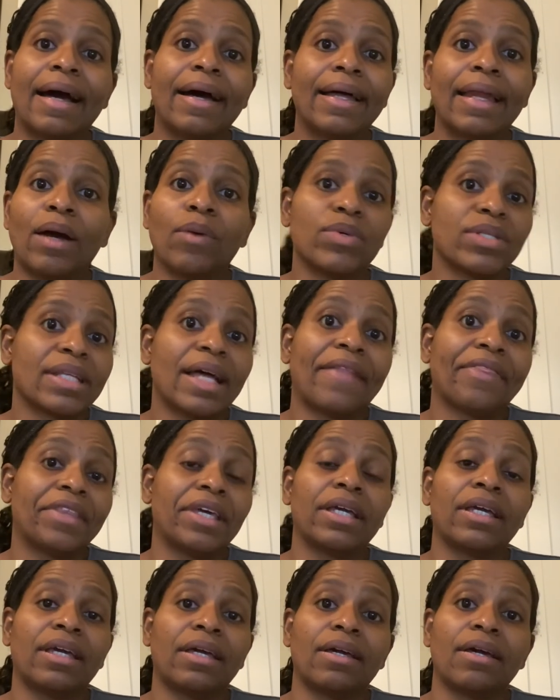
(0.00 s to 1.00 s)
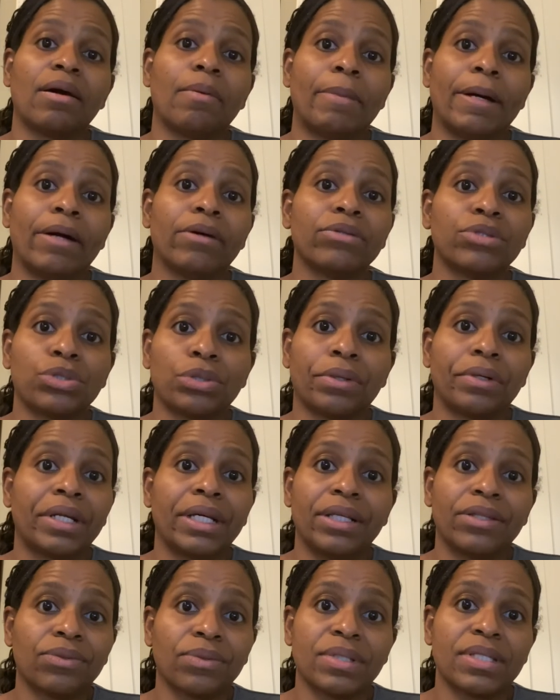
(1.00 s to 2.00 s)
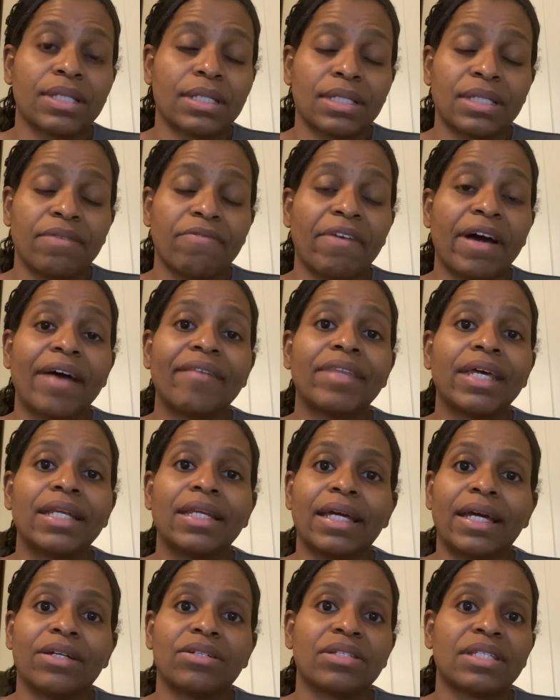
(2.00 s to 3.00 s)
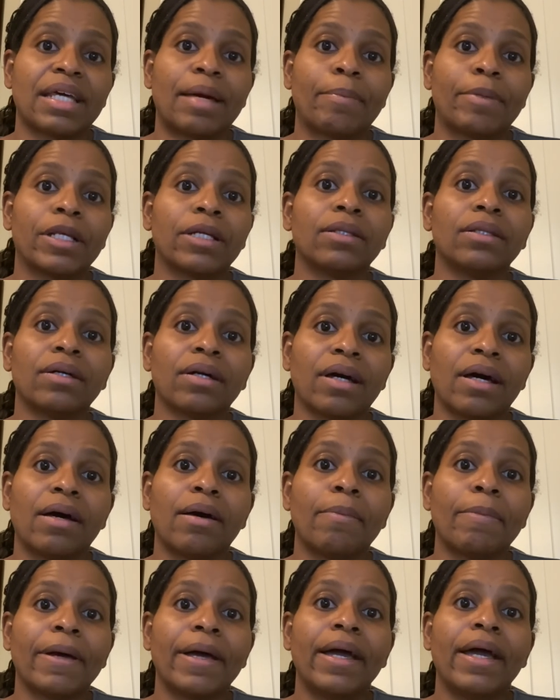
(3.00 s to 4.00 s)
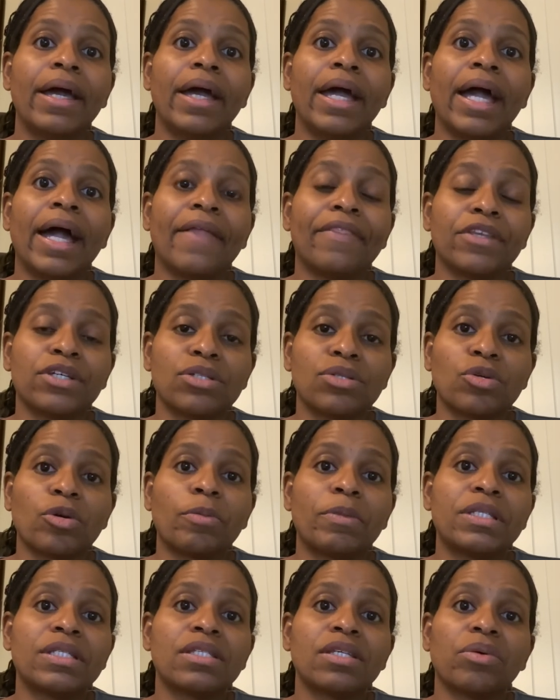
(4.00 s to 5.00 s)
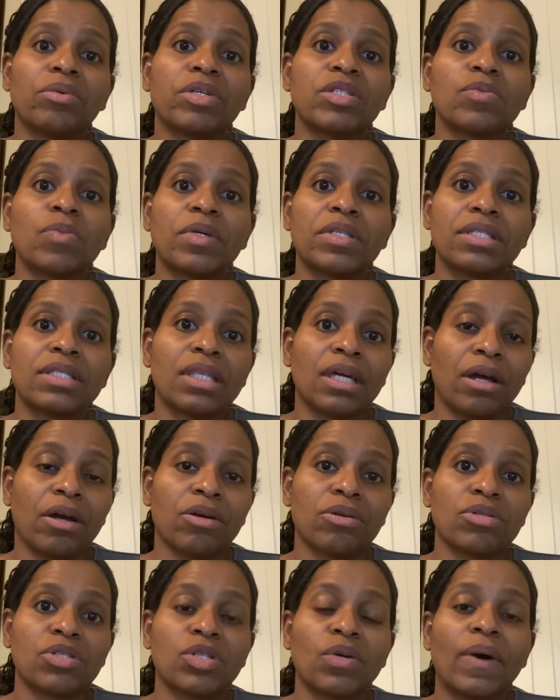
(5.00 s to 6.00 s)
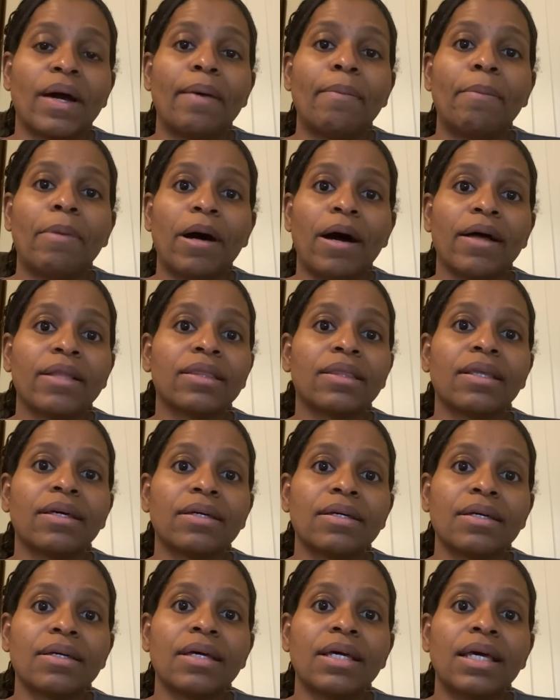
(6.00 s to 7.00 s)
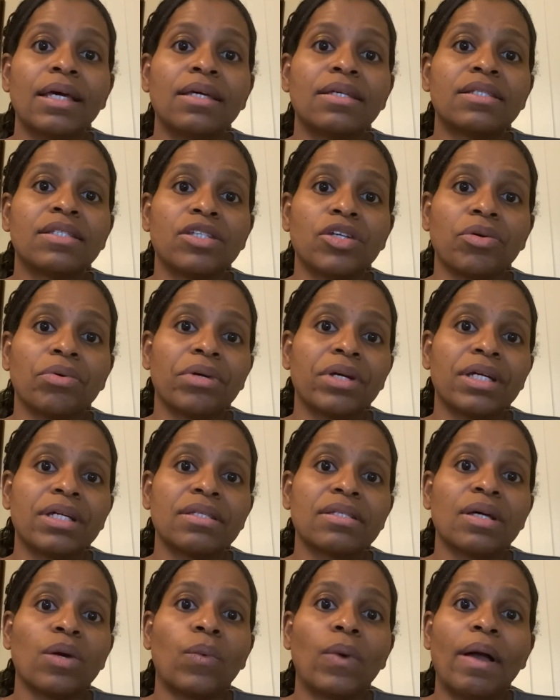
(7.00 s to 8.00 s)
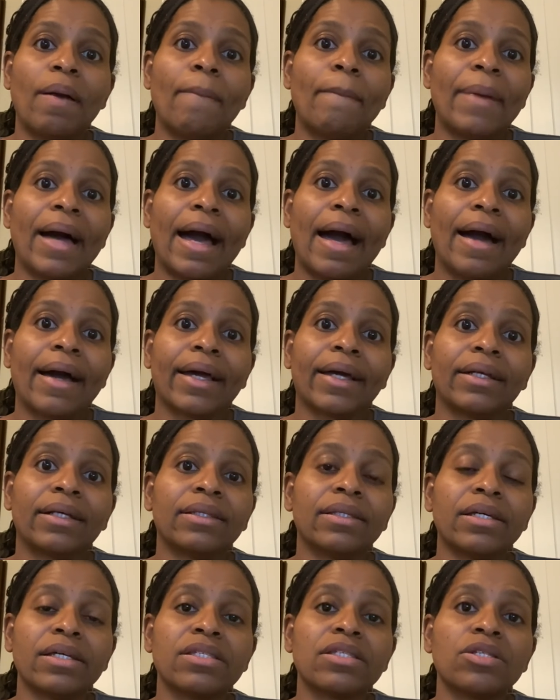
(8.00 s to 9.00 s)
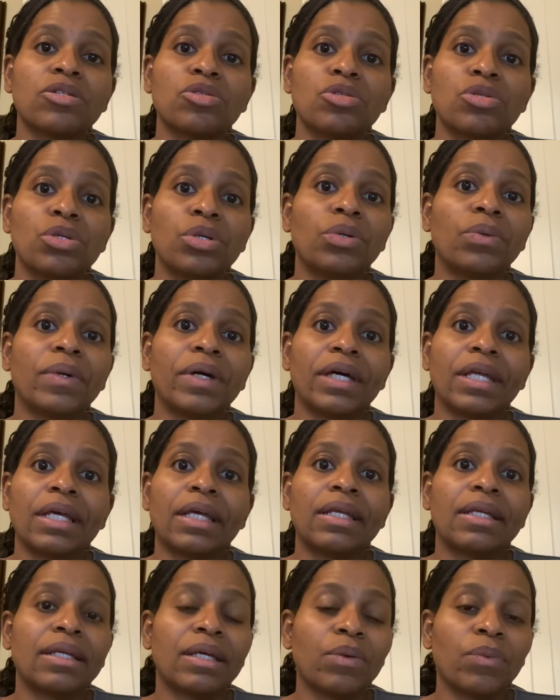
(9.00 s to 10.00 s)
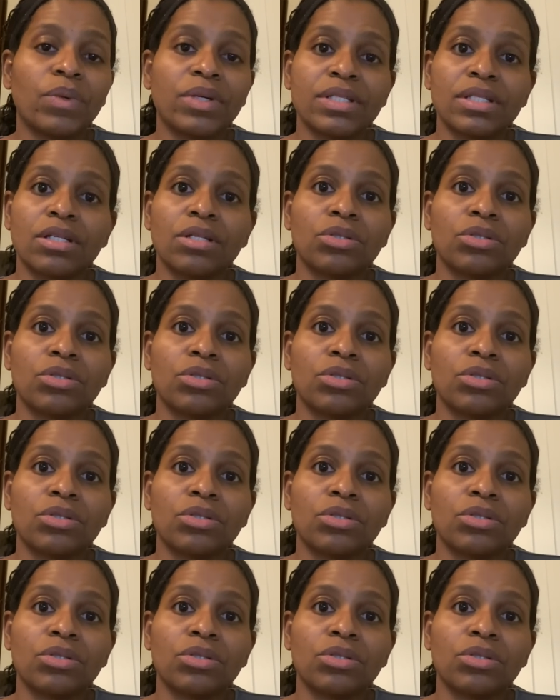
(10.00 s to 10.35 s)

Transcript: was not thinking about Journey 365 that day. I just happened to look up and the sermon series was there. So I bought the series, I went back and I listened to it, and it was